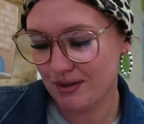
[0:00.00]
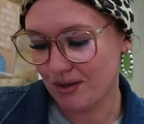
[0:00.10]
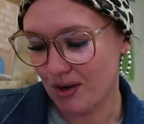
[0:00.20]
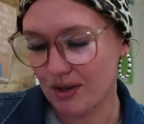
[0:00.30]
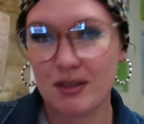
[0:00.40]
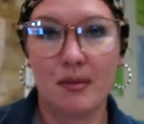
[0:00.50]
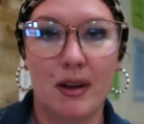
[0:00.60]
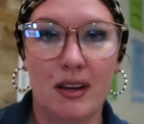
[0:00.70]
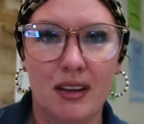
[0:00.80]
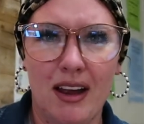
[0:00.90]
Talk to
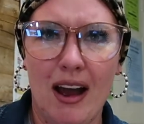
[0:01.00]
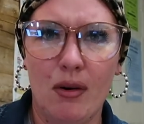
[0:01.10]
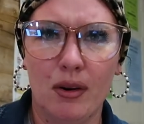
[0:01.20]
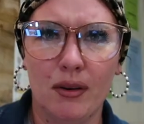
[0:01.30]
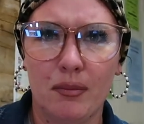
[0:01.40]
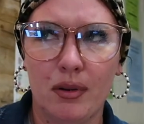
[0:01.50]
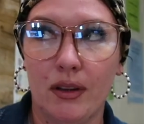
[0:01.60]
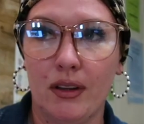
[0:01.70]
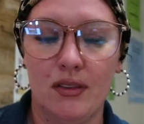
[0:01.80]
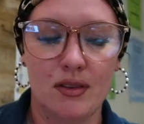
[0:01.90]
my hour,
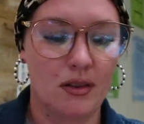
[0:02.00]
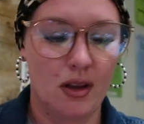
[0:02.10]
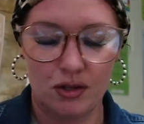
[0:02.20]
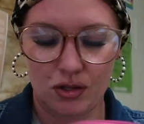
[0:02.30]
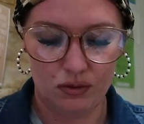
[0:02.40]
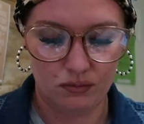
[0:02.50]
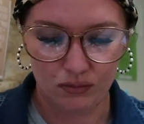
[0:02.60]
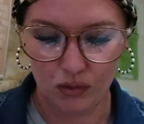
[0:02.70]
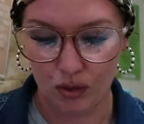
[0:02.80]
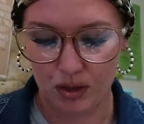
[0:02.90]
please, lunch
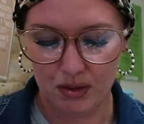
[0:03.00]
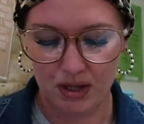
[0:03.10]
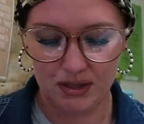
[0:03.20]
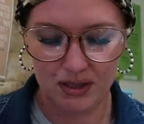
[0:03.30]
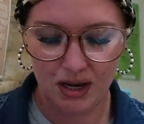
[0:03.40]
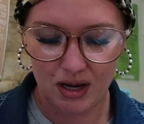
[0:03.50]
30 minutes.